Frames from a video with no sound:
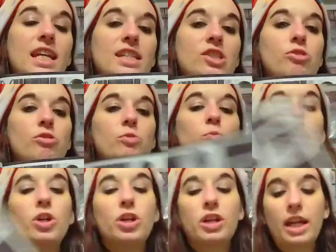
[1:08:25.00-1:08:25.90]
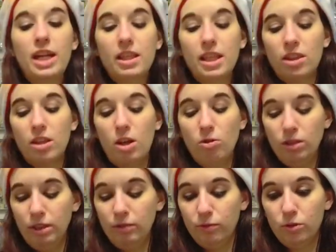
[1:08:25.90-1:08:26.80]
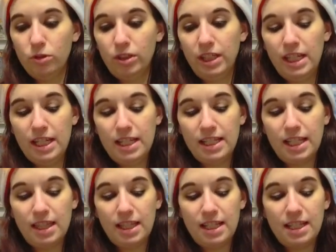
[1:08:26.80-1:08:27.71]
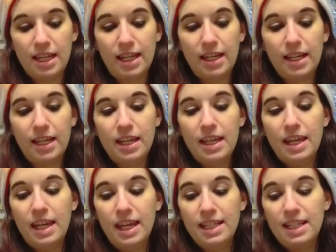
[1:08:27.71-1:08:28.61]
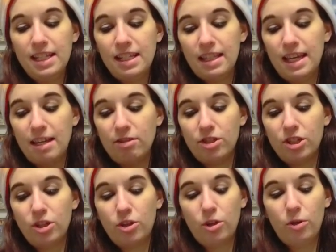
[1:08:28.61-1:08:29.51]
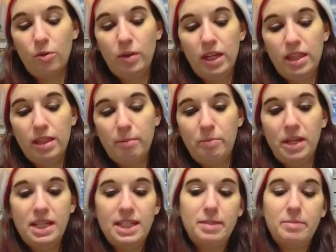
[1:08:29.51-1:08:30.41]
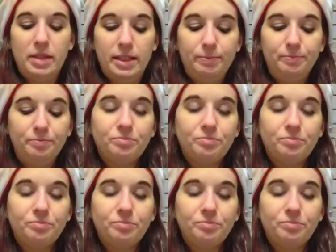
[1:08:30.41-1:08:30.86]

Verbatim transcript: has to go to work, and that the only rule is that the son isn't allowed to go in the basement.